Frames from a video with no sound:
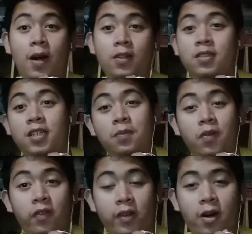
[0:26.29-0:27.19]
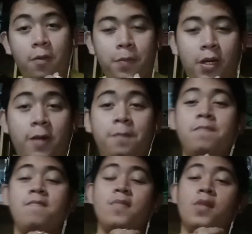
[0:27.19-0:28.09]
So
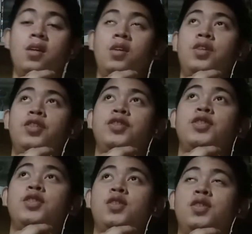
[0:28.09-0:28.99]
uh,